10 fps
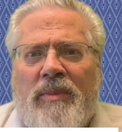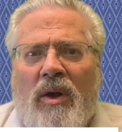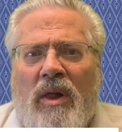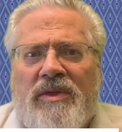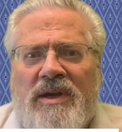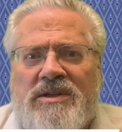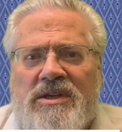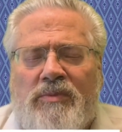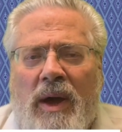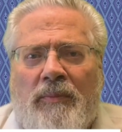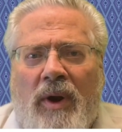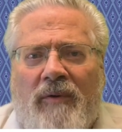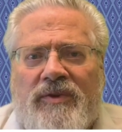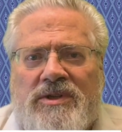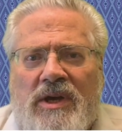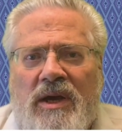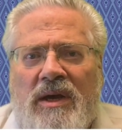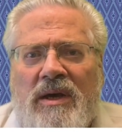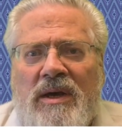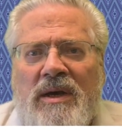behold, this is my prophecy,